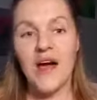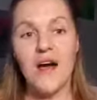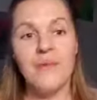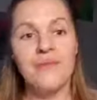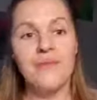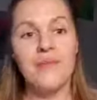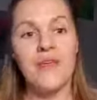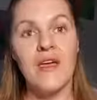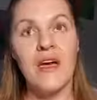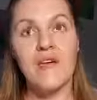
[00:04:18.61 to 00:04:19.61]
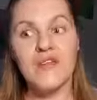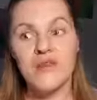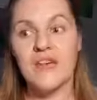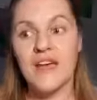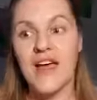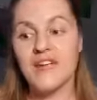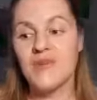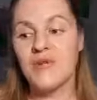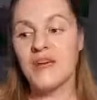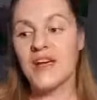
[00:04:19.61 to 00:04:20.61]
Tune in next
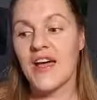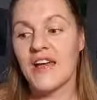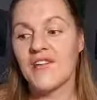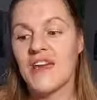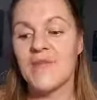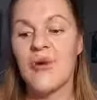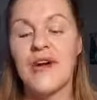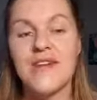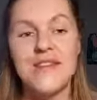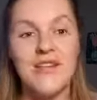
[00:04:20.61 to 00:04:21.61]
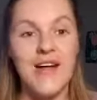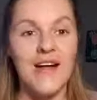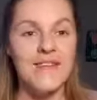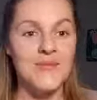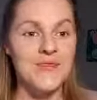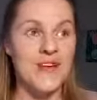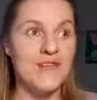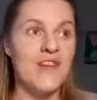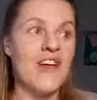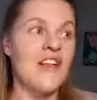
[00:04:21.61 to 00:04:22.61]
week. We're going to kind of get more into the concepts
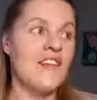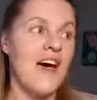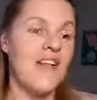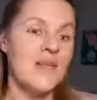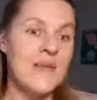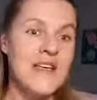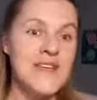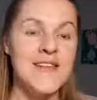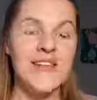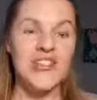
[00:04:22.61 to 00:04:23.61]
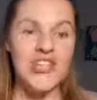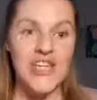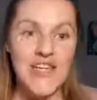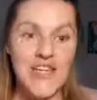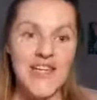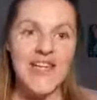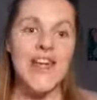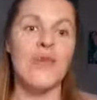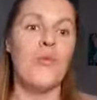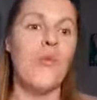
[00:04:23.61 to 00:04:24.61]
of the elements and chi
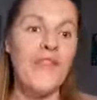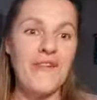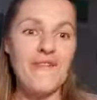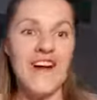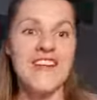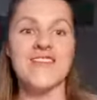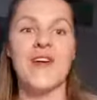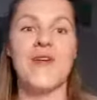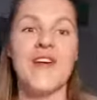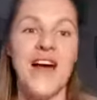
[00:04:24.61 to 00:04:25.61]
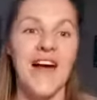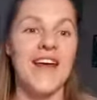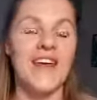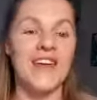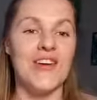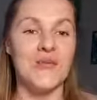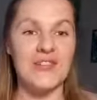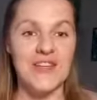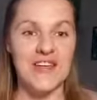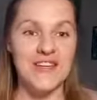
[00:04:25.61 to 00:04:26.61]
and what the fuck is going on,
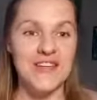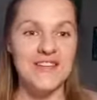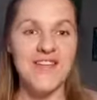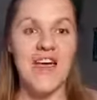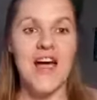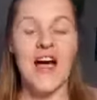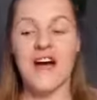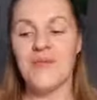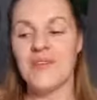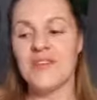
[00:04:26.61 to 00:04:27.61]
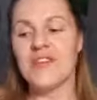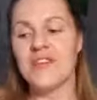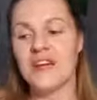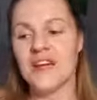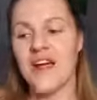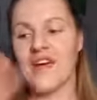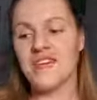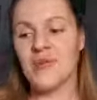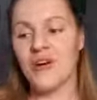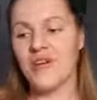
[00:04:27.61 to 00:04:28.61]
with the needles. Yin and yang
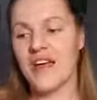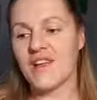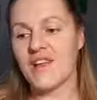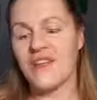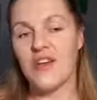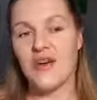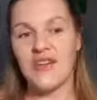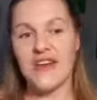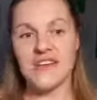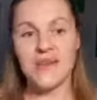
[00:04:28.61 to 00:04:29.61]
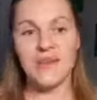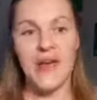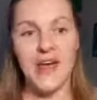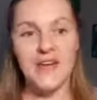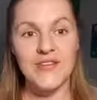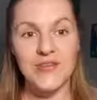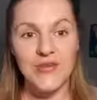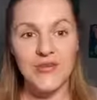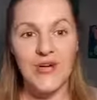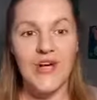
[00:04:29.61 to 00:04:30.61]
is more of kind of the theory that is applied
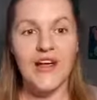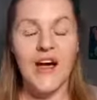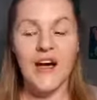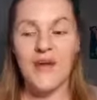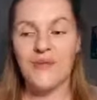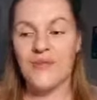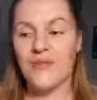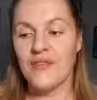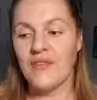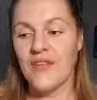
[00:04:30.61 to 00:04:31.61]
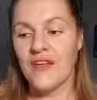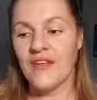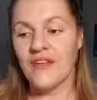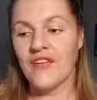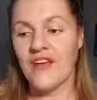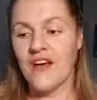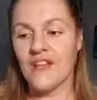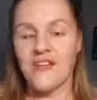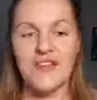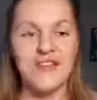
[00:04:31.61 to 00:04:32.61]
to the
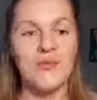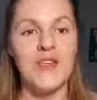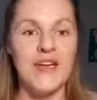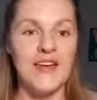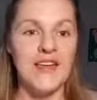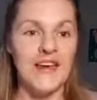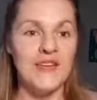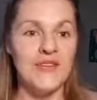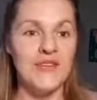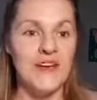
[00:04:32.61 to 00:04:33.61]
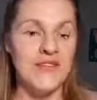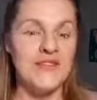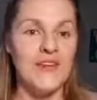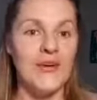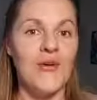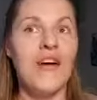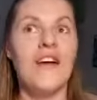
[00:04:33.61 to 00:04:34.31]
other things that we kind of get into there. So